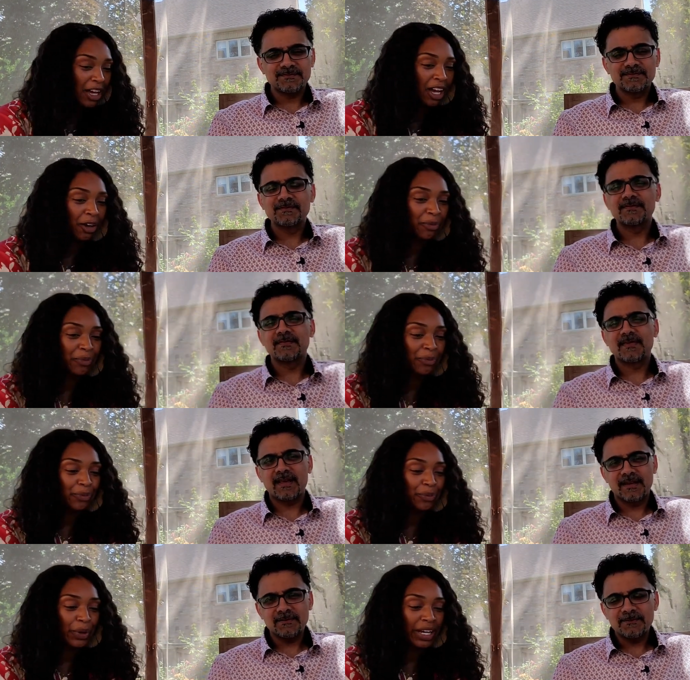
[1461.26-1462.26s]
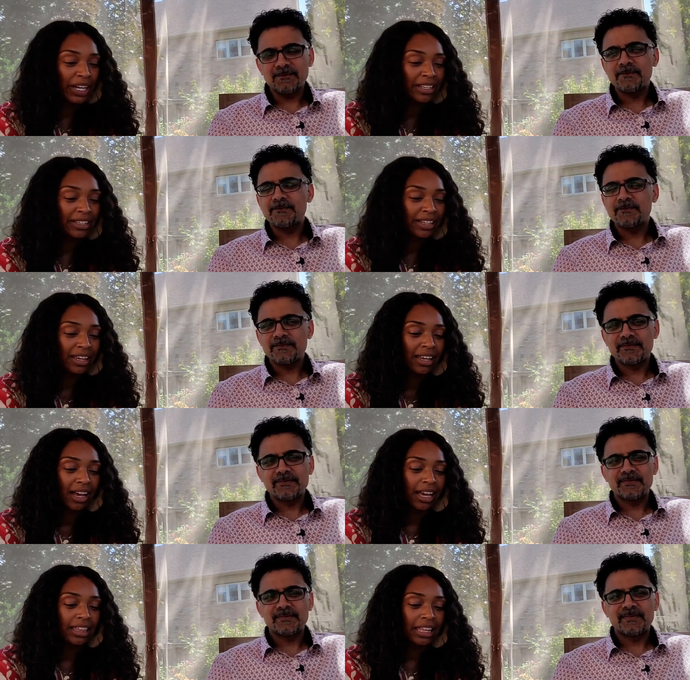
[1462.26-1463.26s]
Speaker 1: Um, okay. But
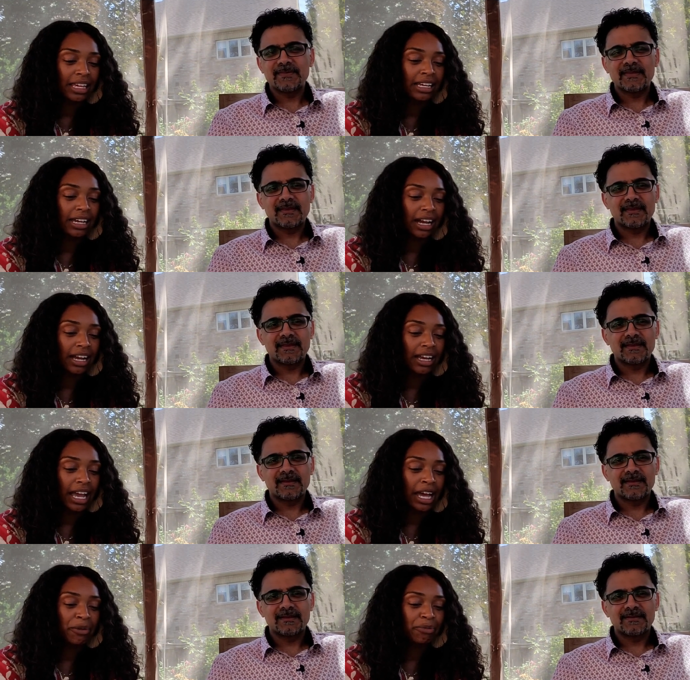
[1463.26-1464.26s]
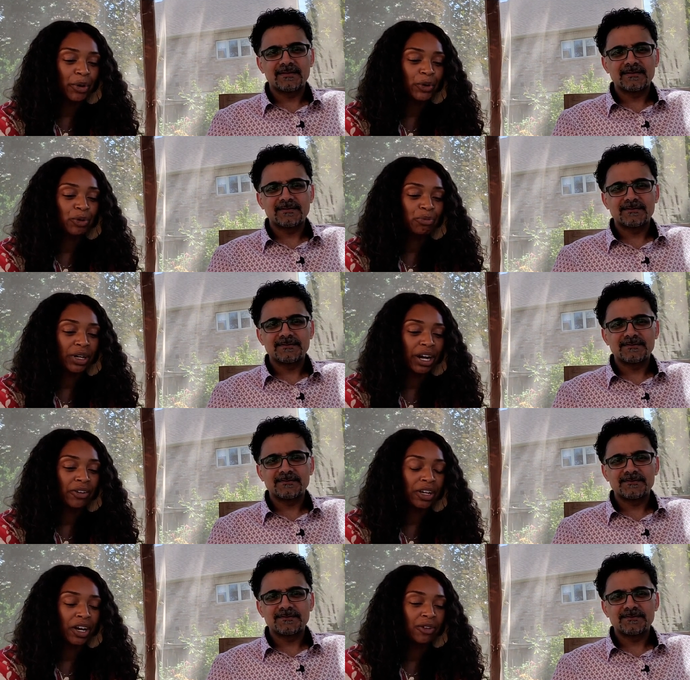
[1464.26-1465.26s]
I think I am most proud
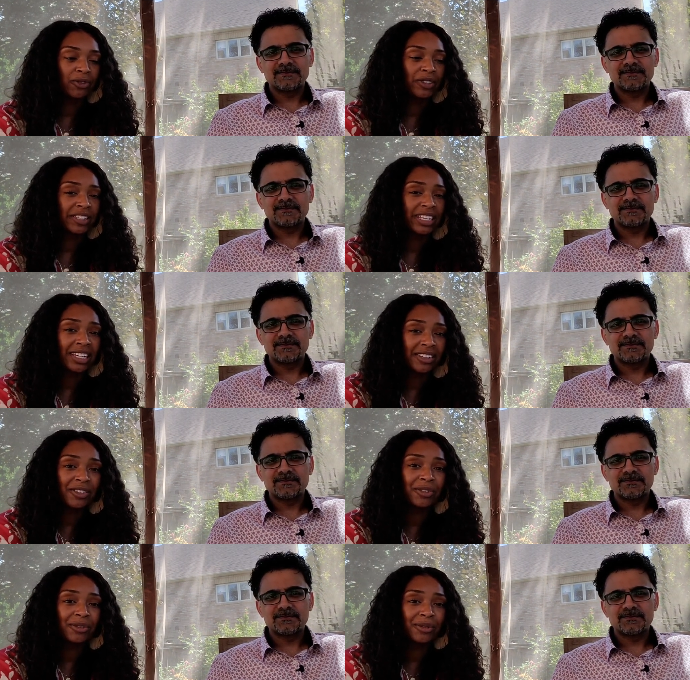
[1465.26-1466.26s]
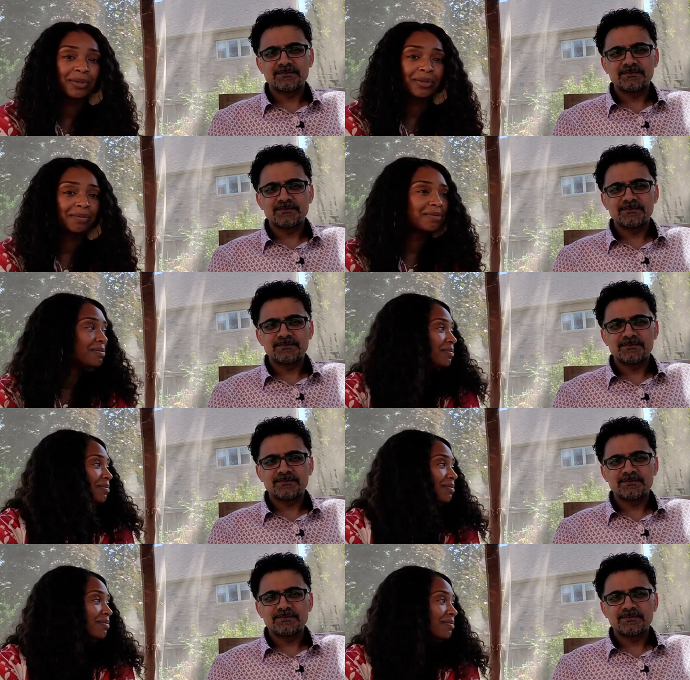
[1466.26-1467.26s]
of sticking to
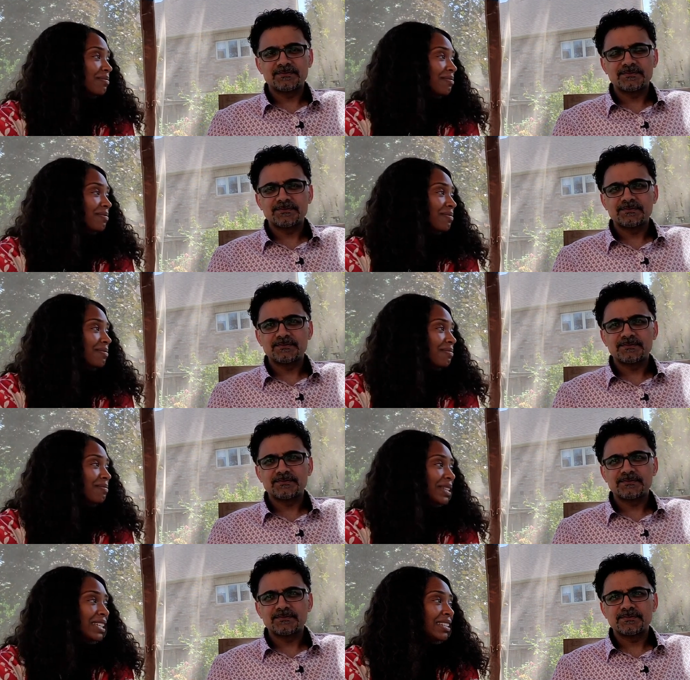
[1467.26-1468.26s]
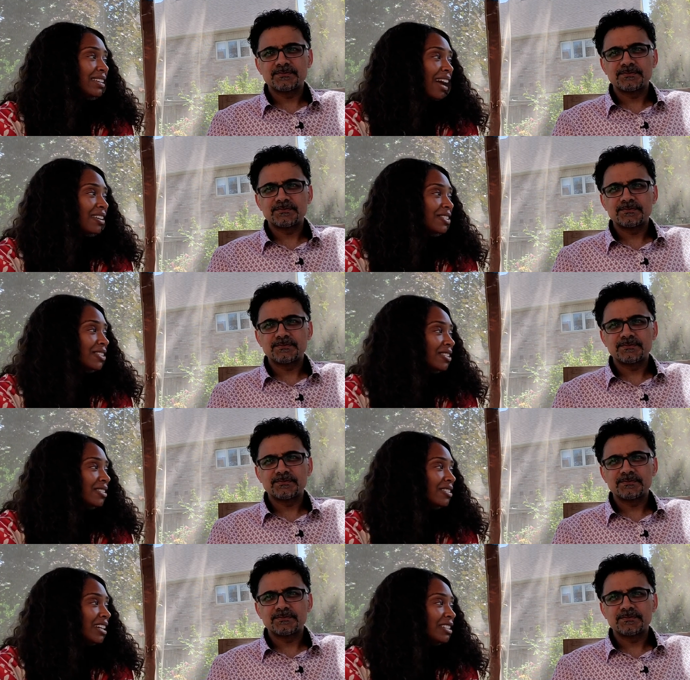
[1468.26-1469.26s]
being an actor
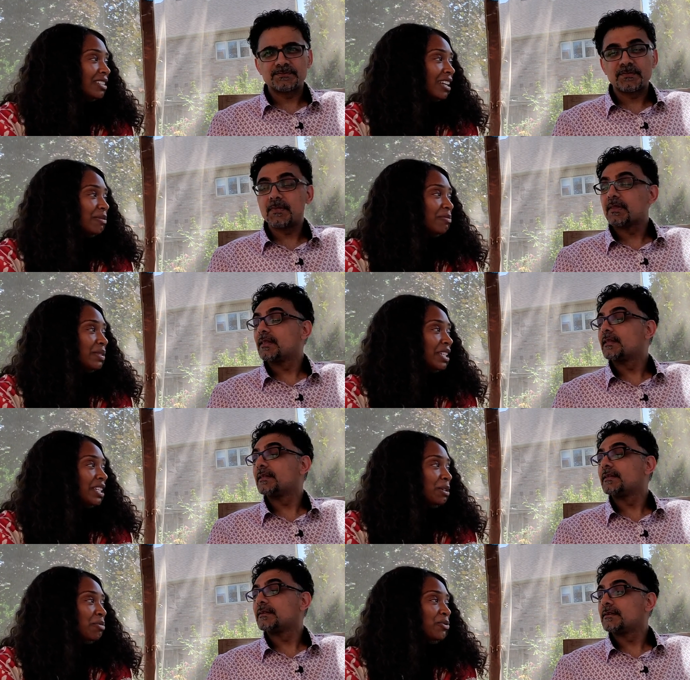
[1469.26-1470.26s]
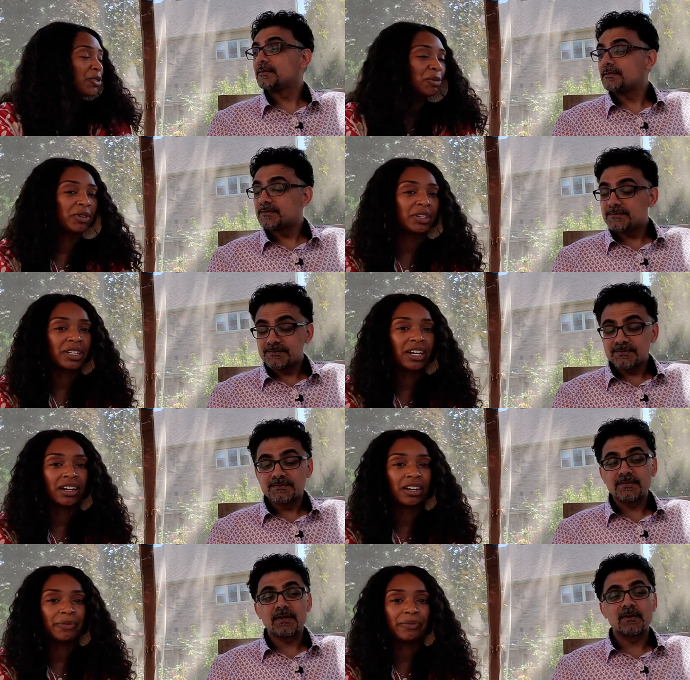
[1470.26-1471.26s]
and, and being a performer.
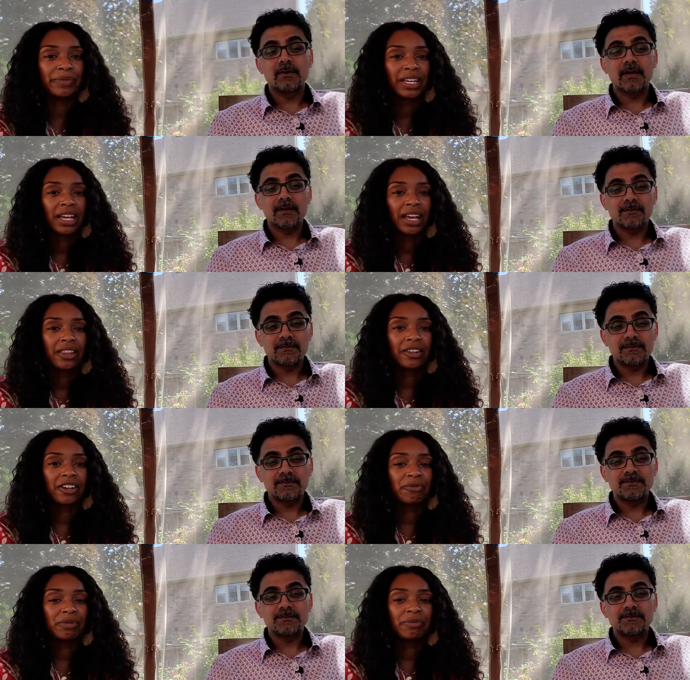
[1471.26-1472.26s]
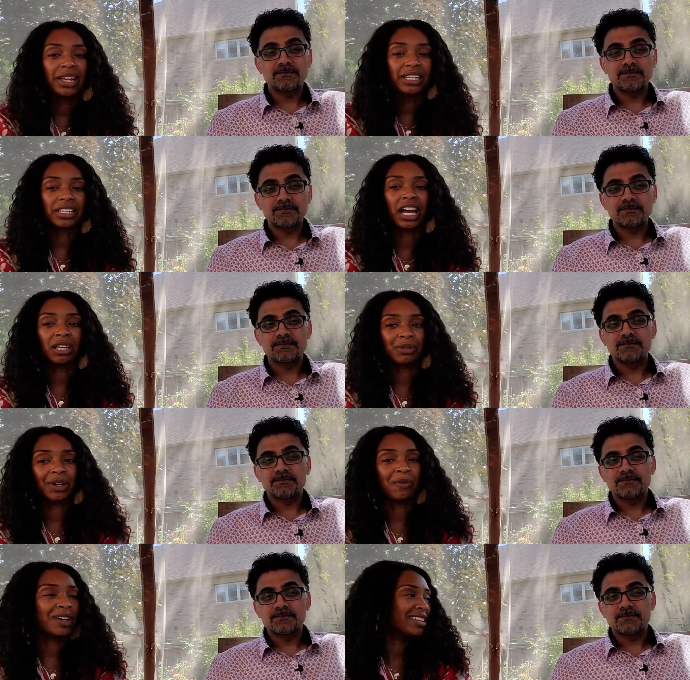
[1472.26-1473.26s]
Um, okay. There have been many times where I
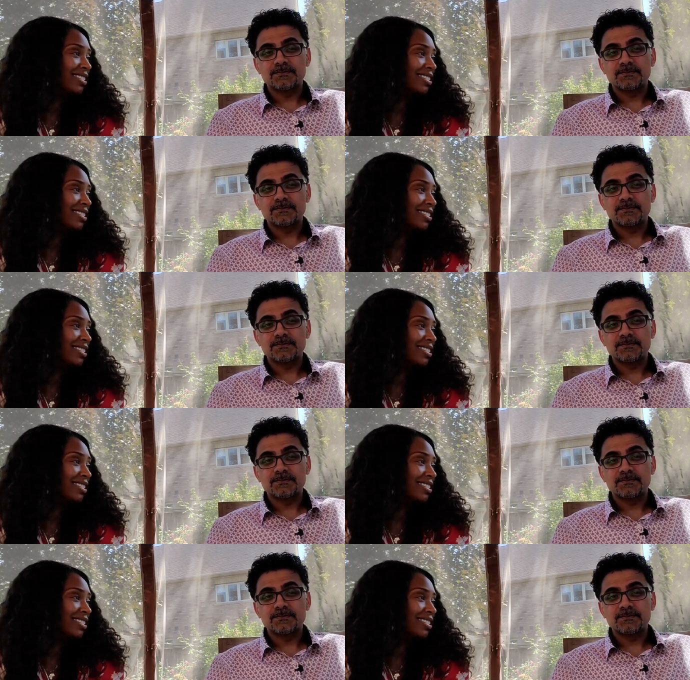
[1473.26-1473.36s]
wanted